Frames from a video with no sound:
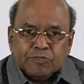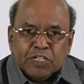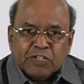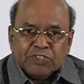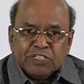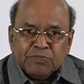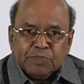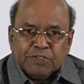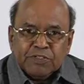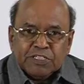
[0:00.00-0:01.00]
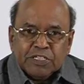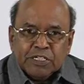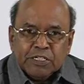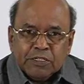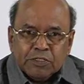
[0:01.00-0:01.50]
We have seen
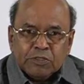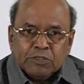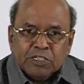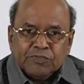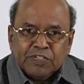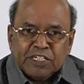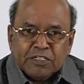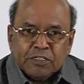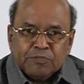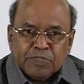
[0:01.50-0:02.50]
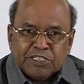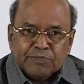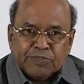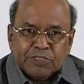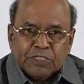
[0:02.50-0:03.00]
previously two different
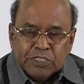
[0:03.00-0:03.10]
prisms.